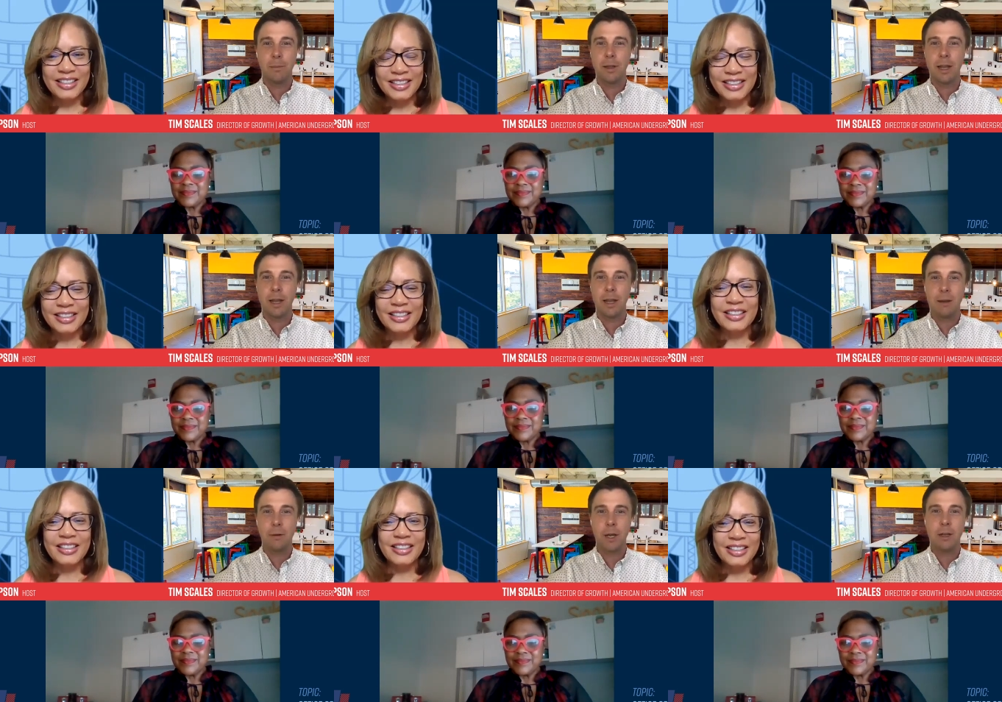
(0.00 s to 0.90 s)
Speaker 1: that up and
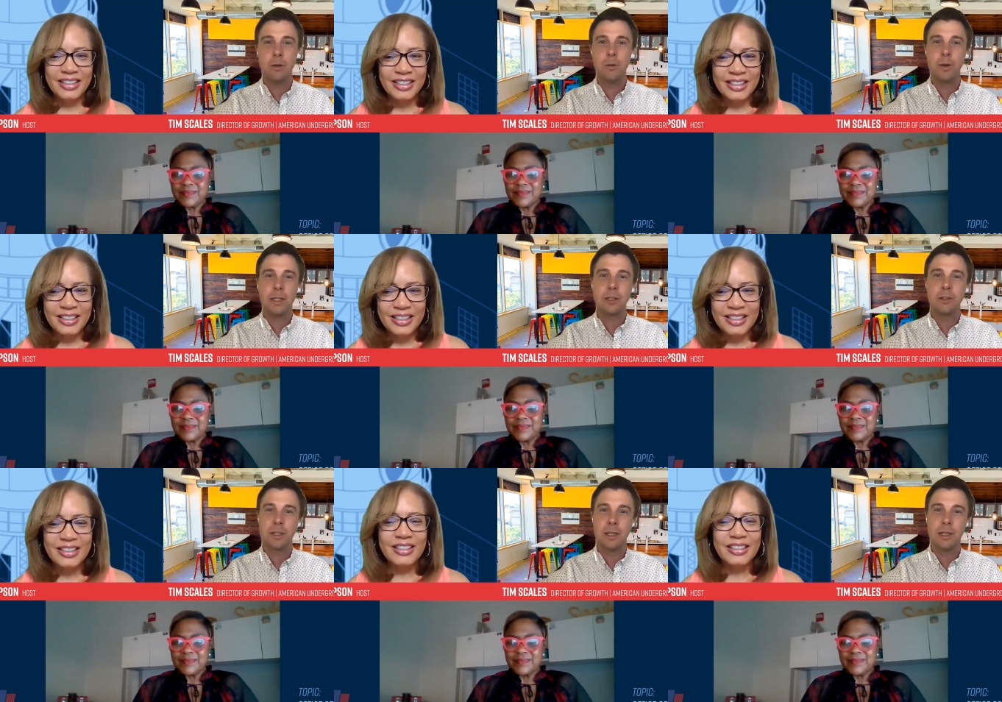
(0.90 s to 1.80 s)
letting anyone who
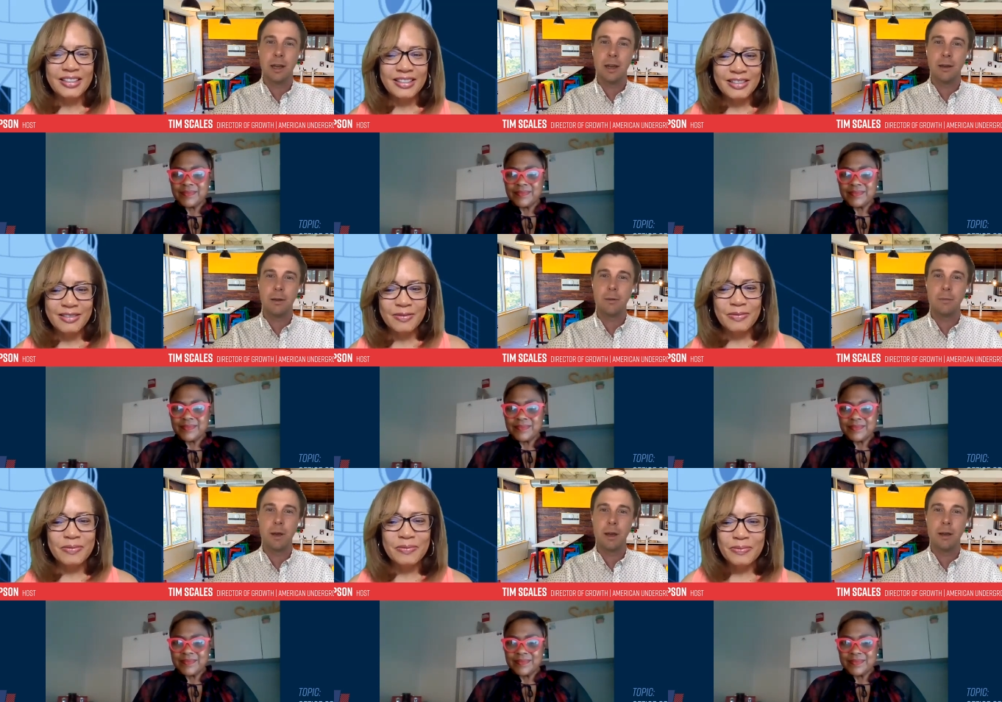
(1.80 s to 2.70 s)
is interested uh,
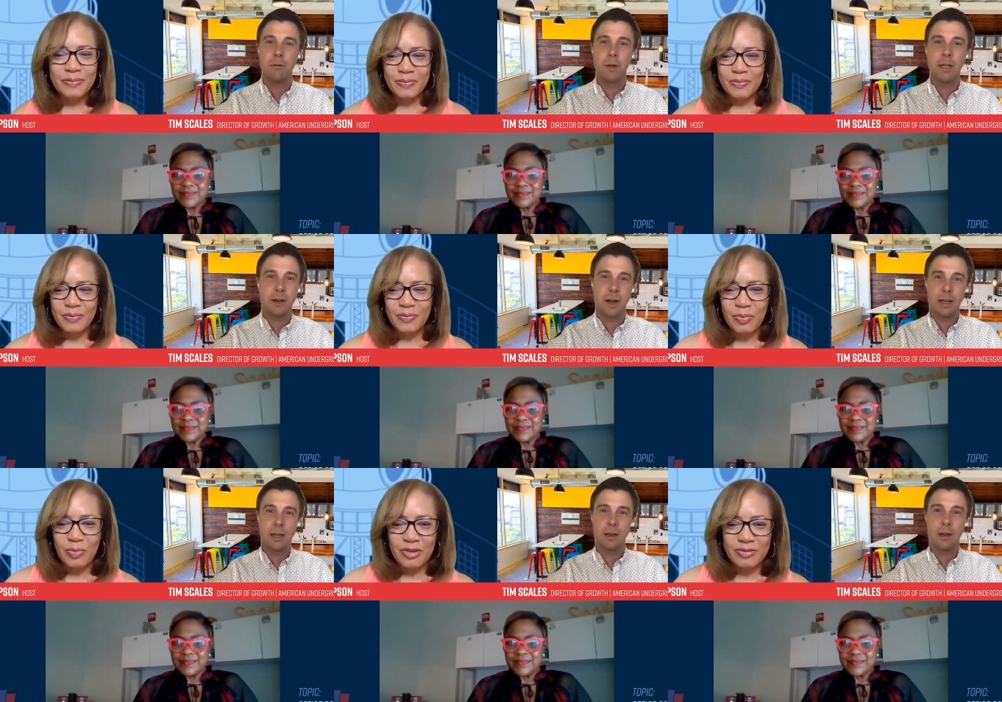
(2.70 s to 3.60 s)
uh,
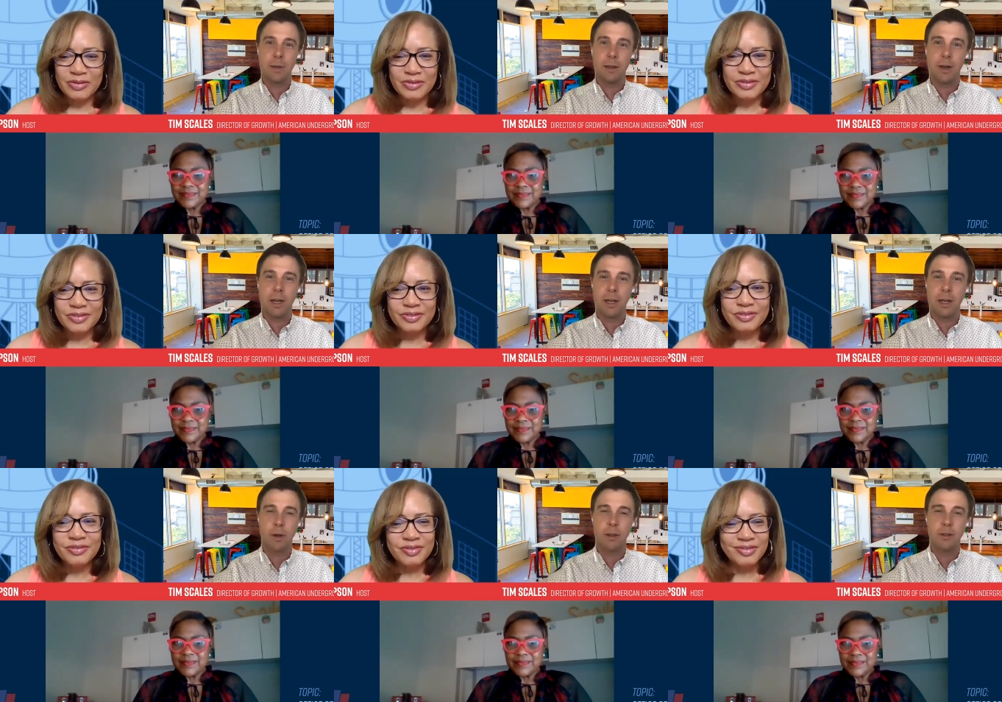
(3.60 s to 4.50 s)
raise their hand and, and be
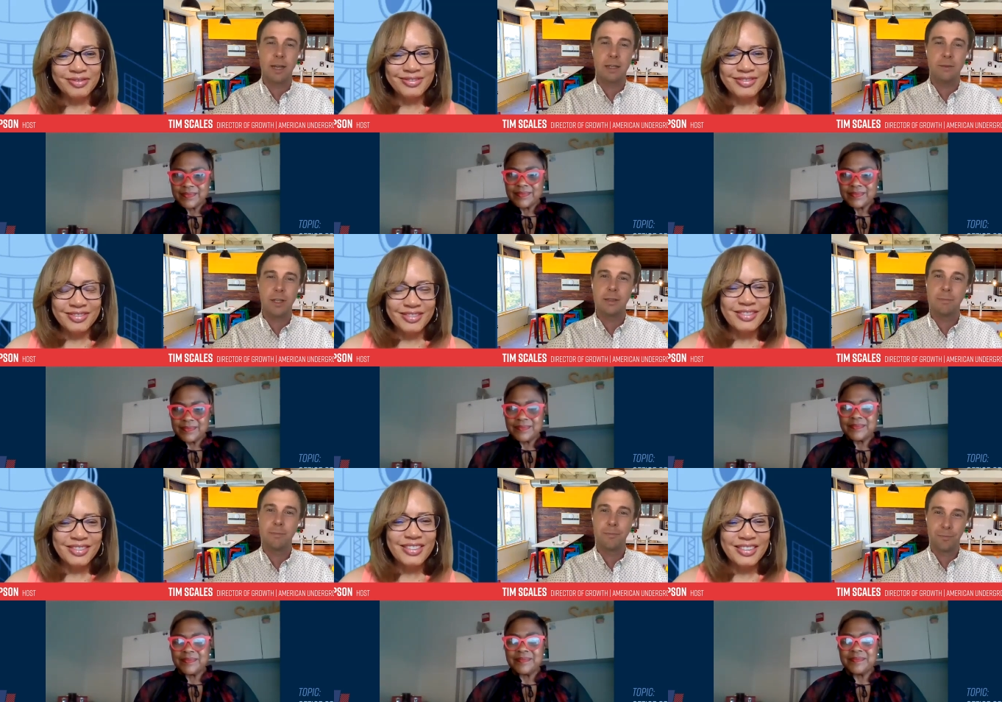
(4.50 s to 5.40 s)
invited to one of those
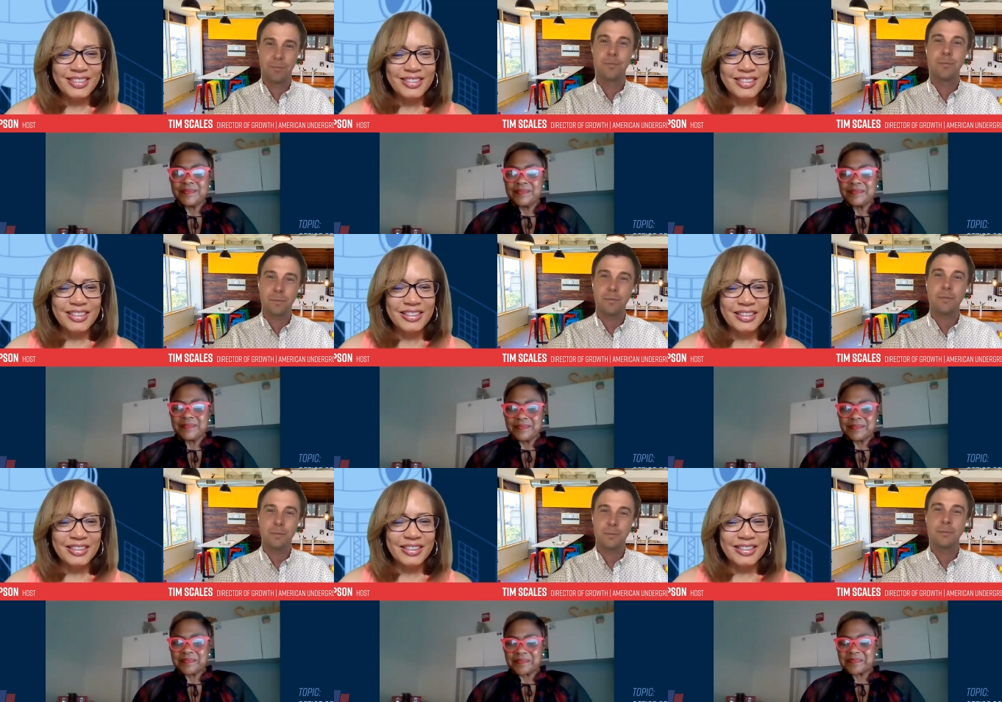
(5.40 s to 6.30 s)
activities.
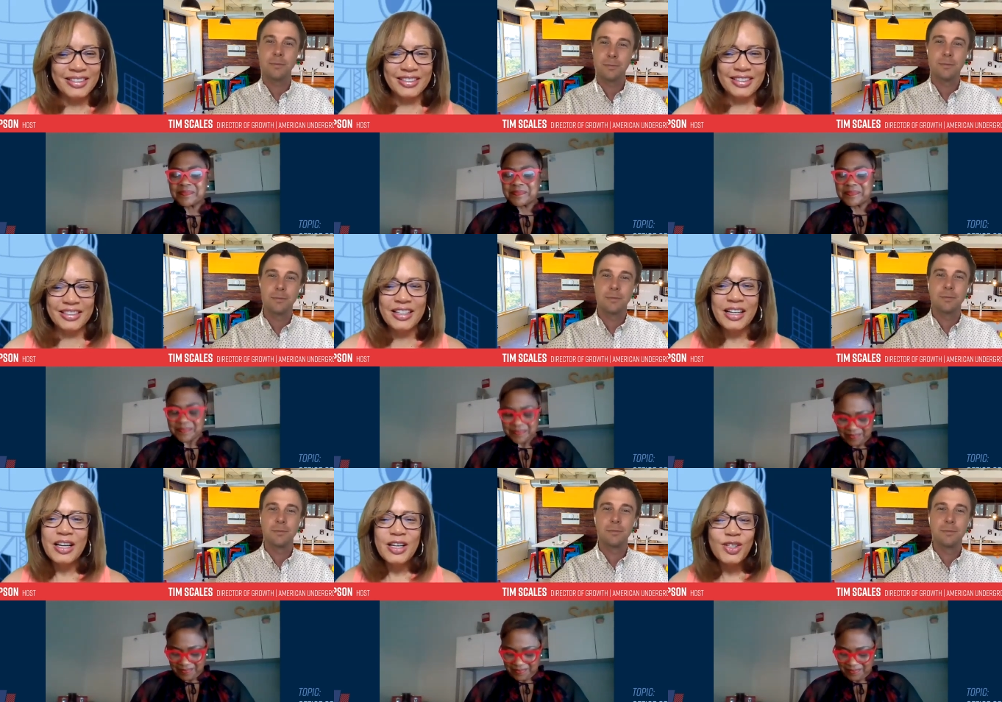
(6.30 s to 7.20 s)
Speaker 2: Uh-huh, uh-huh.
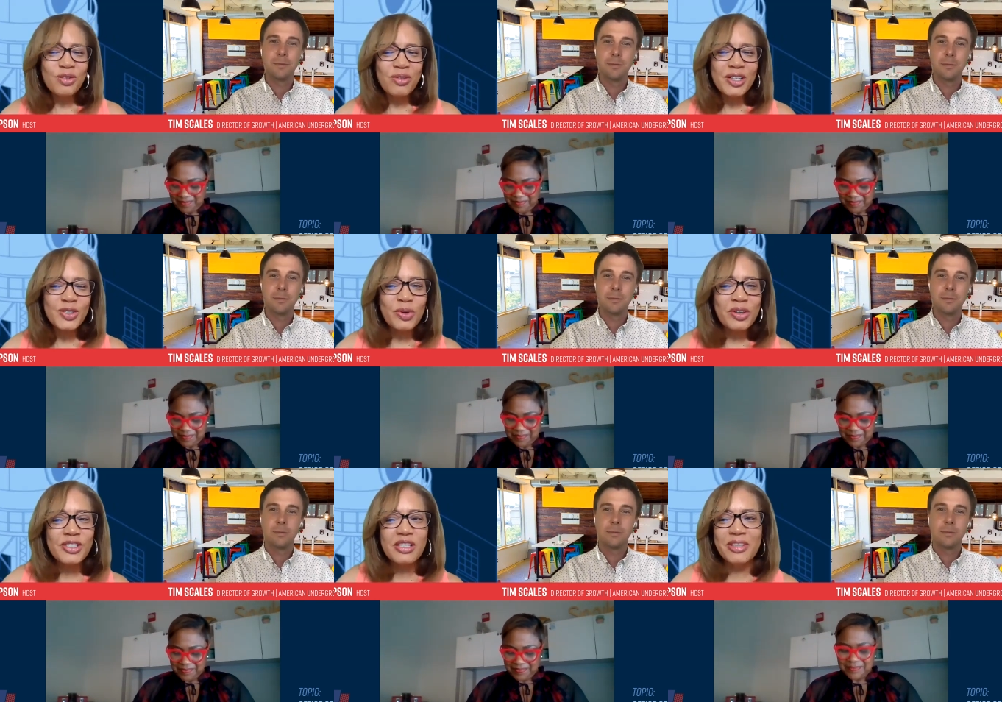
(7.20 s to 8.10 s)
So, Roz,
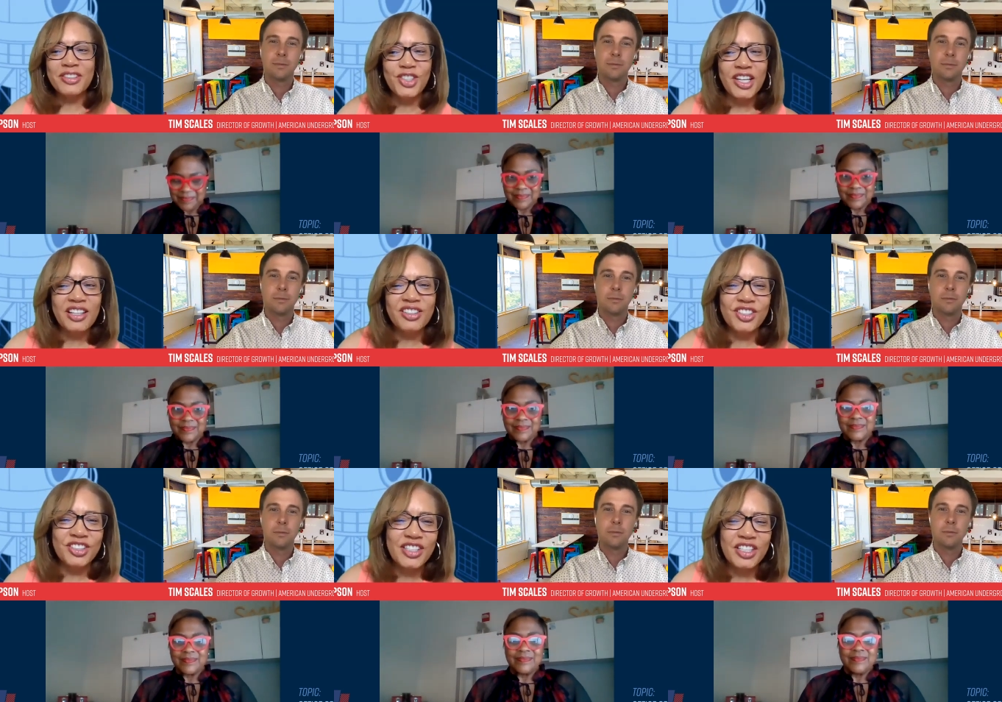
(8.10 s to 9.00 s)
what are some of the
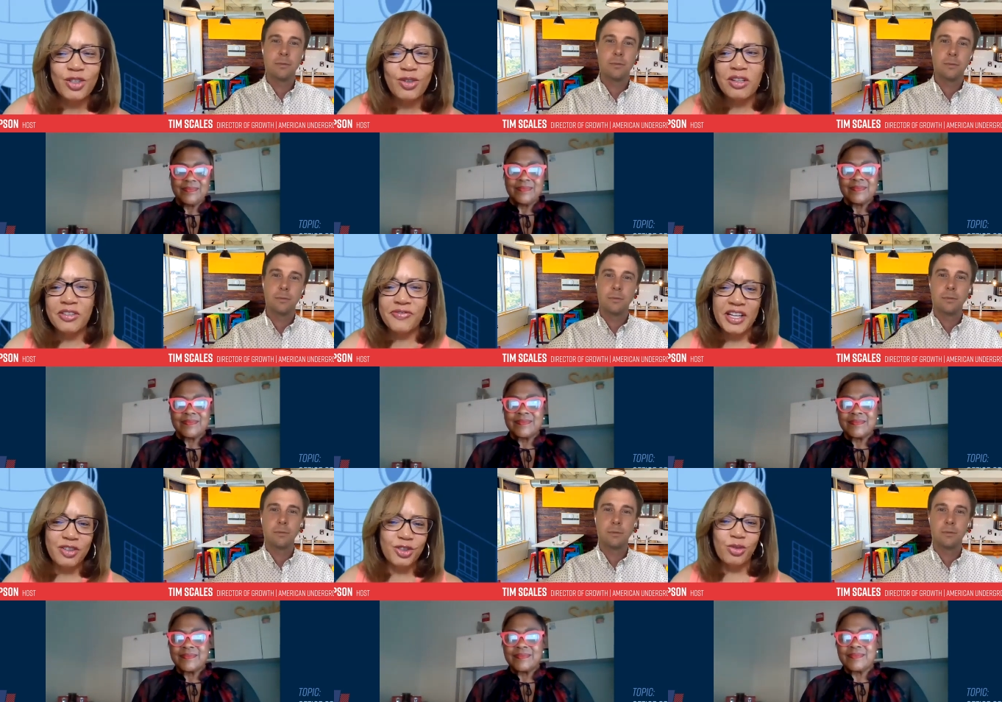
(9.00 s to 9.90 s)
challenges that you all have
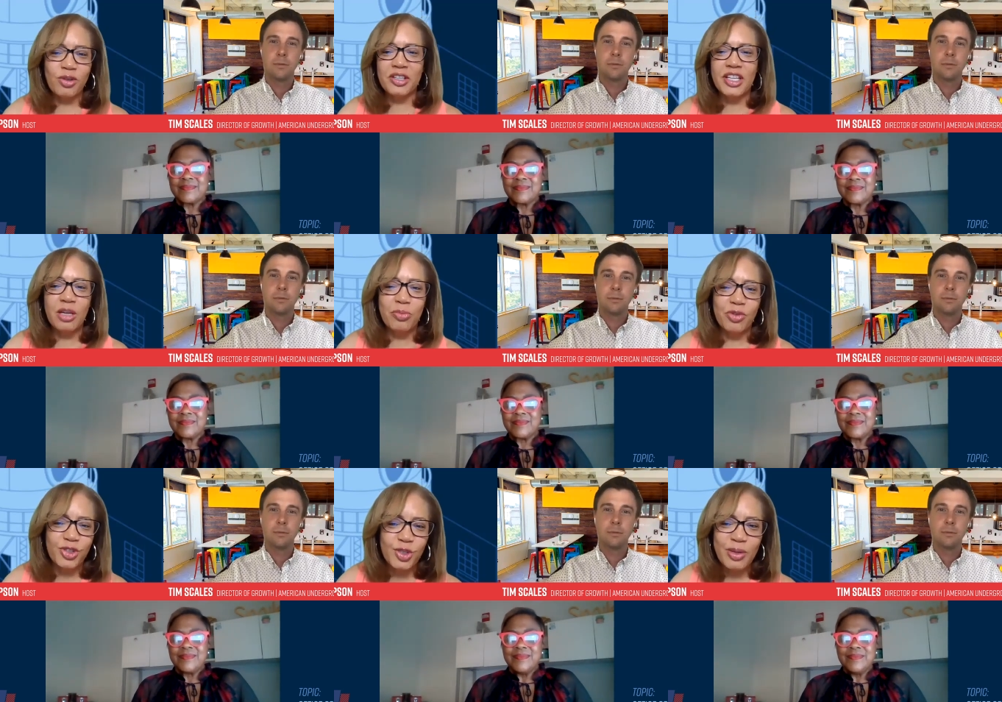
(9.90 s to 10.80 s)
found in trying to keep
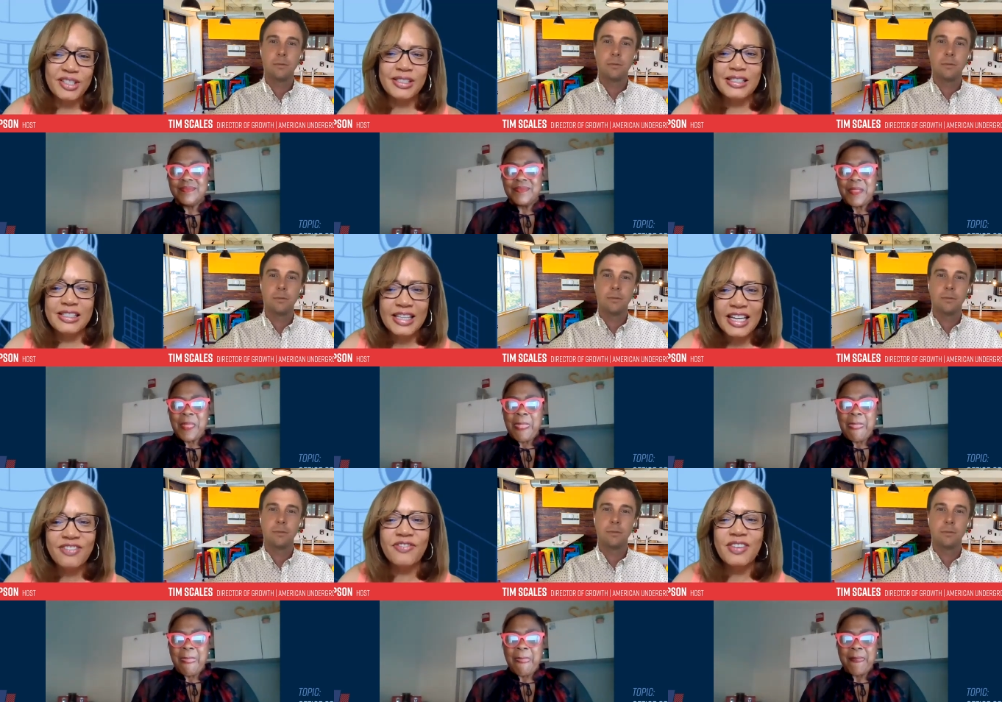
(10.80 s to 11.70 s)
your spaces
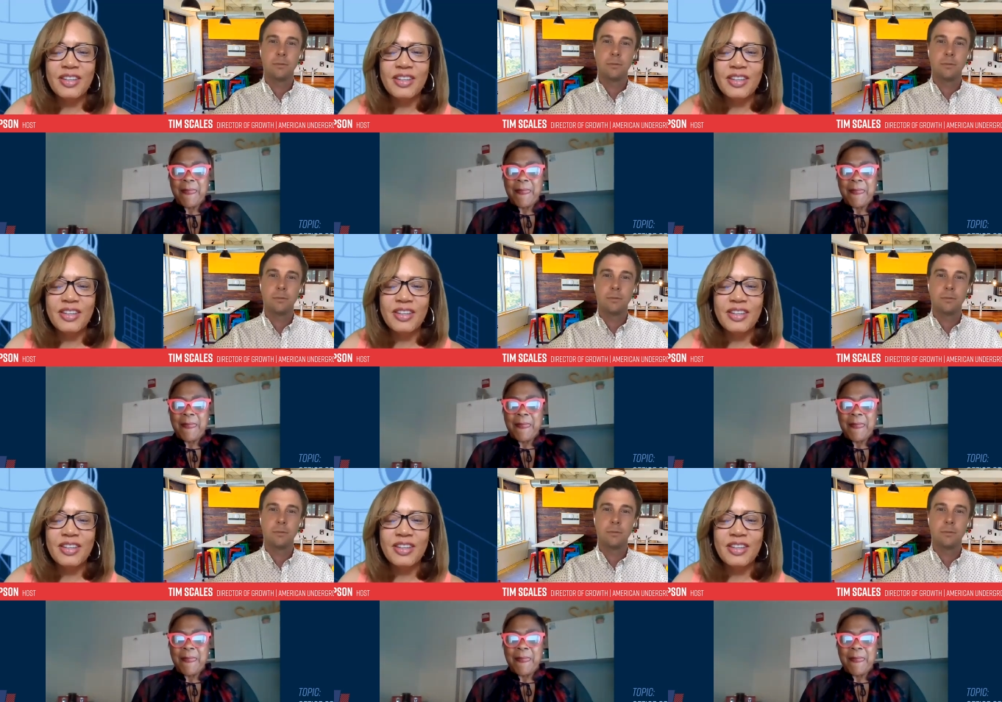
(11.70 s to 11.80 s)
safe